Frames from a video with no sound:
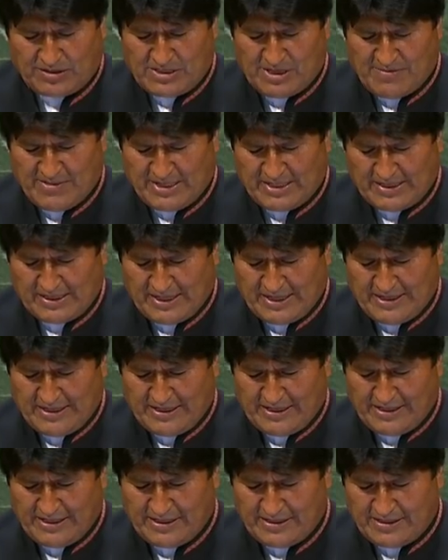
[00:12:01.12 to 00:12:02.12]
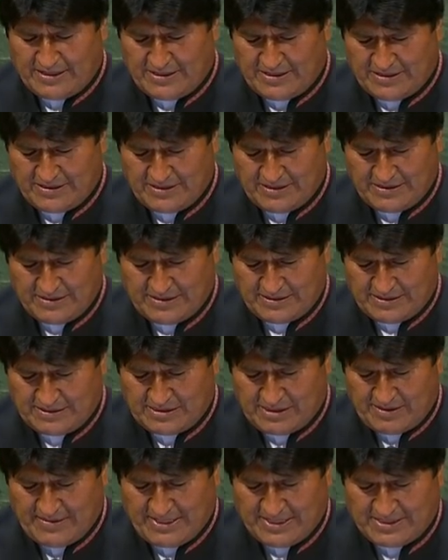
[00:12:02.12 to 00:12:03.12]
more human beings are
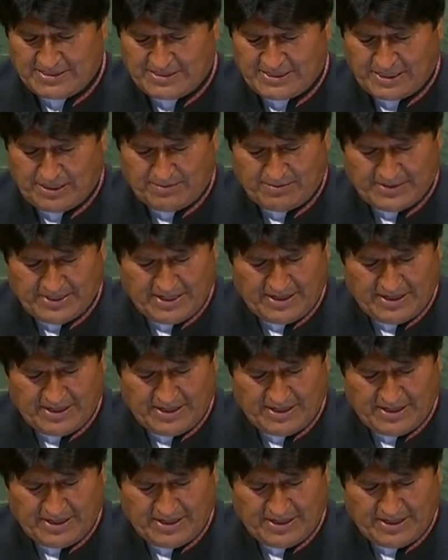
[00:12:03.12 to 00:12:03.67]
affected